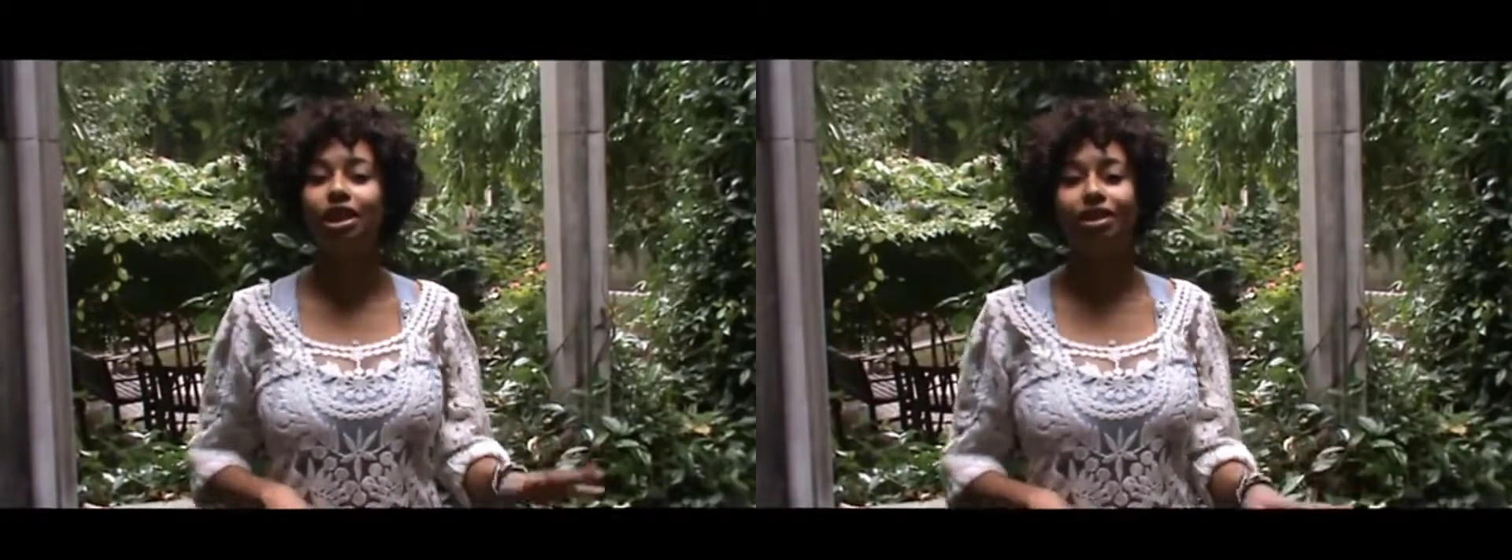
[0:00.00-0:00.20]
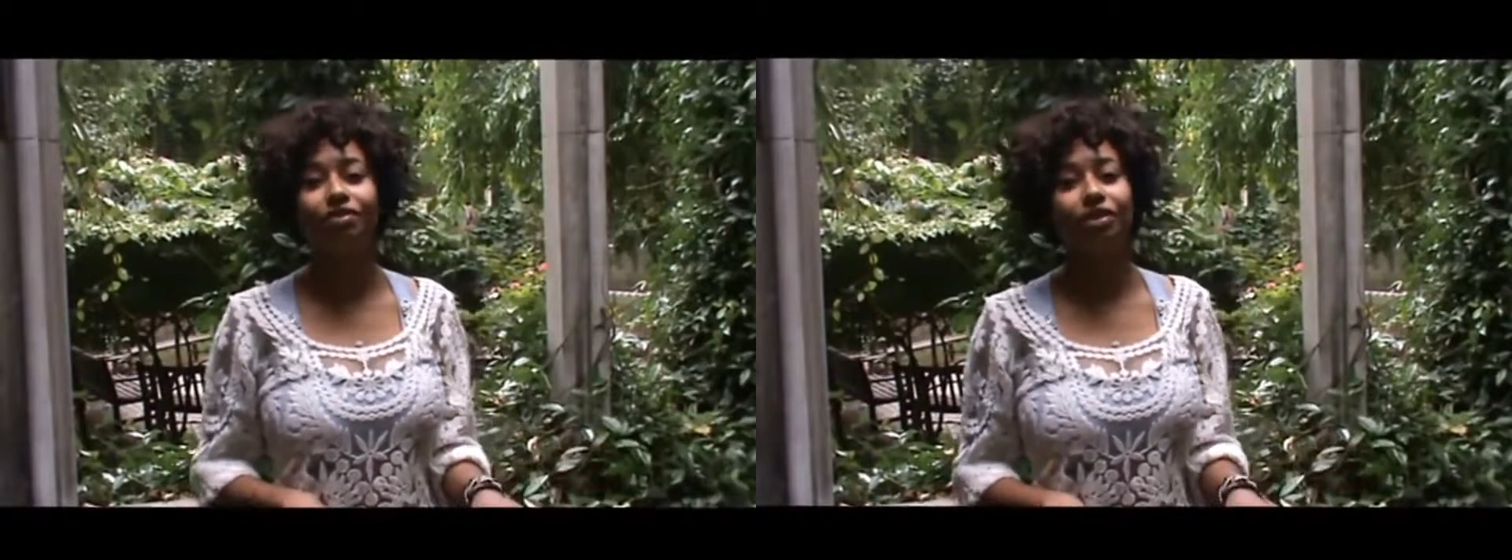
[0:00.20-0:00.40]

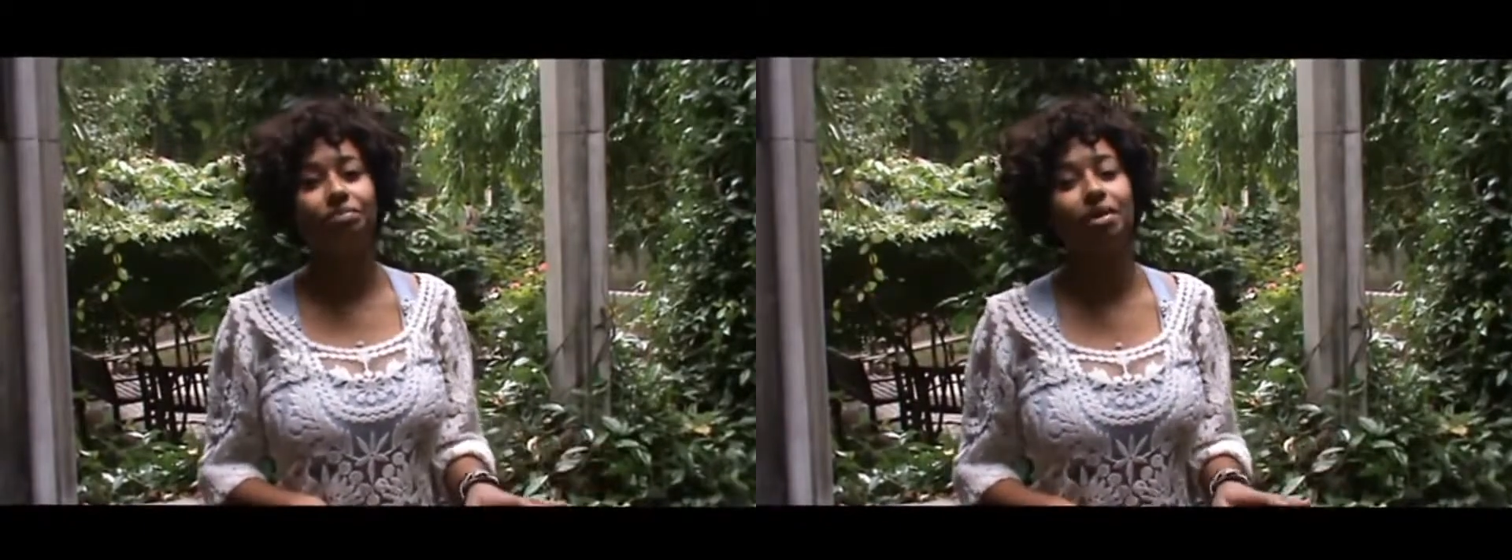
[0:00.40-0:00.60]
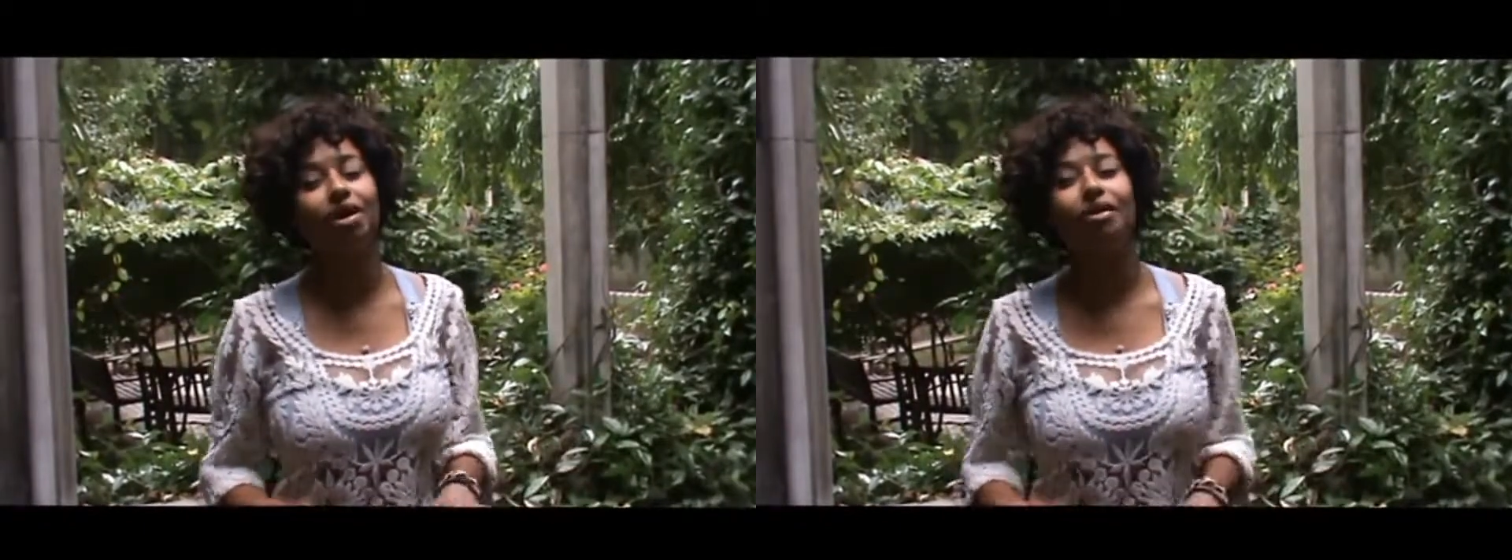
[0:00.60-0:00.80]
lead
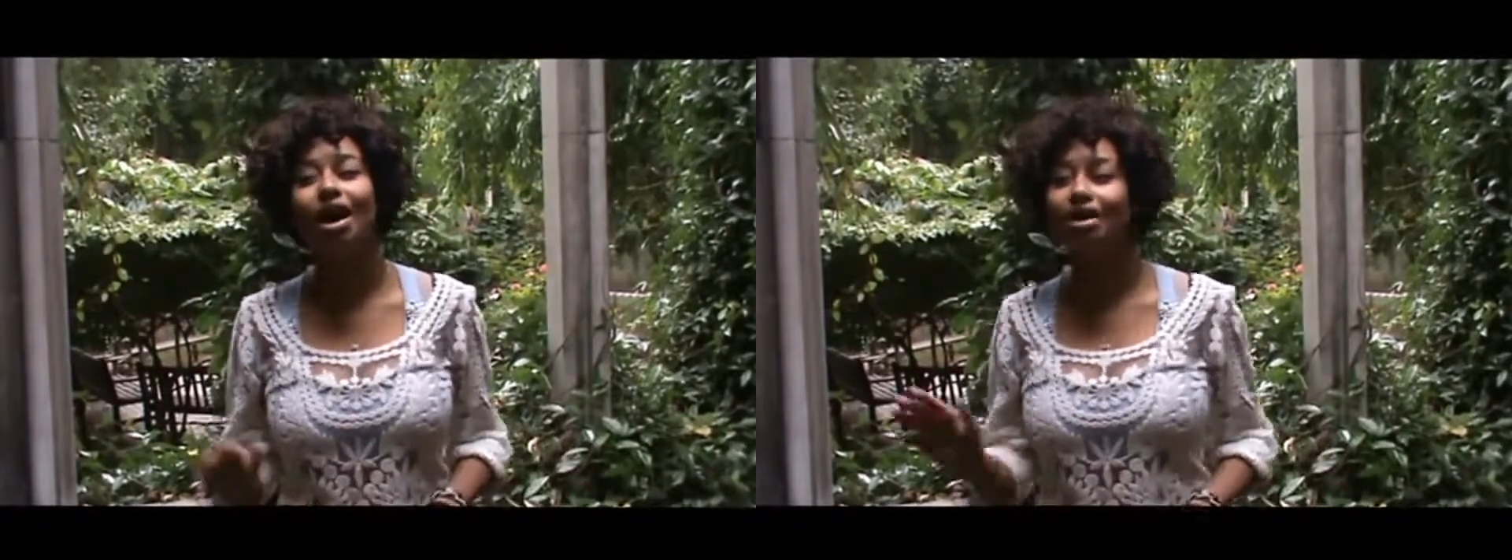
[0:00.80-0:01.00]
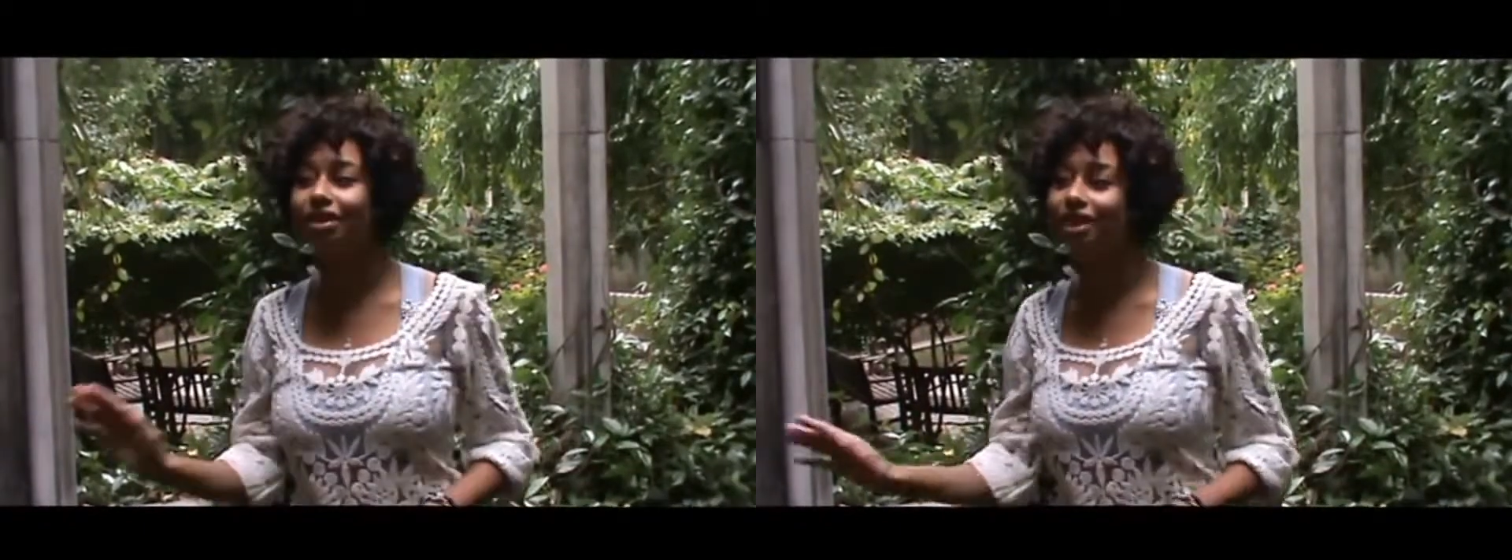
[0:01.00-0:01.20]
female
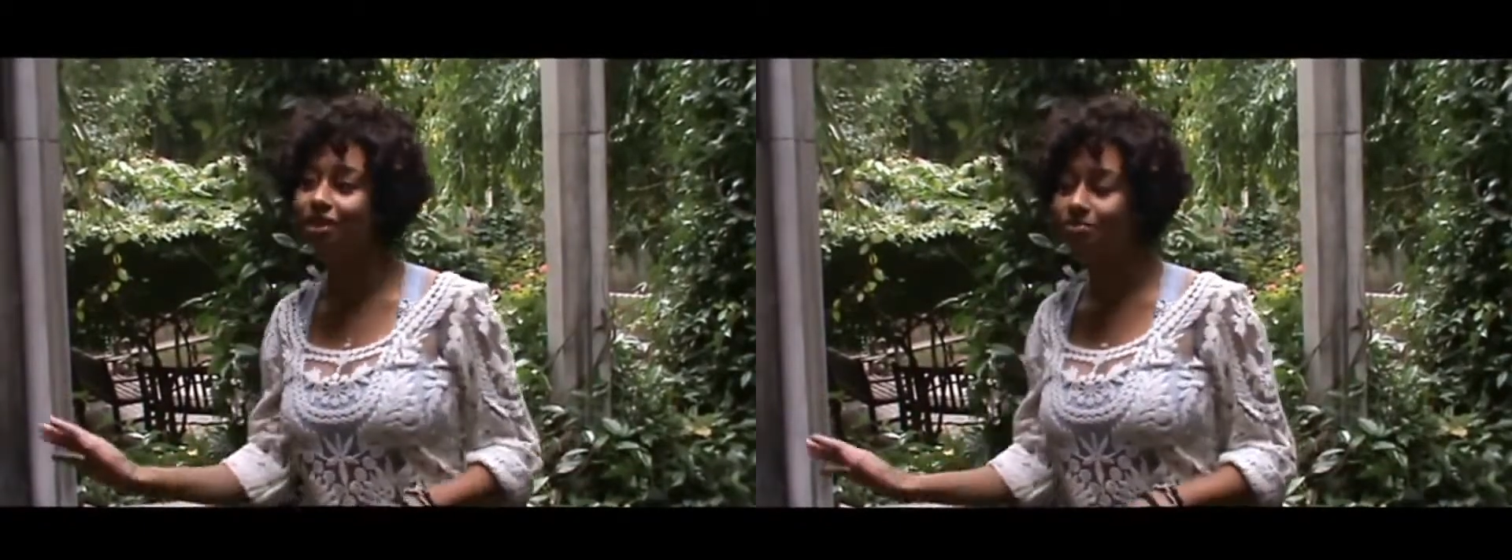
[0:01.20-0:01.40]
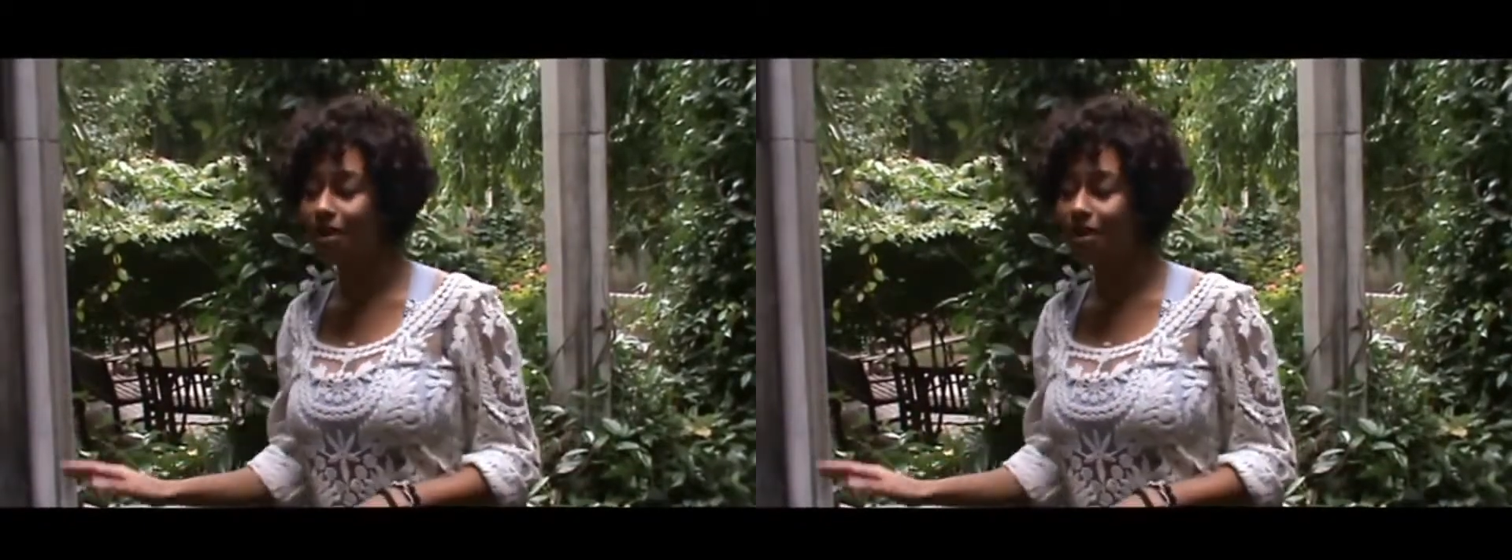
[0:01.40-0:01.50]
and the lead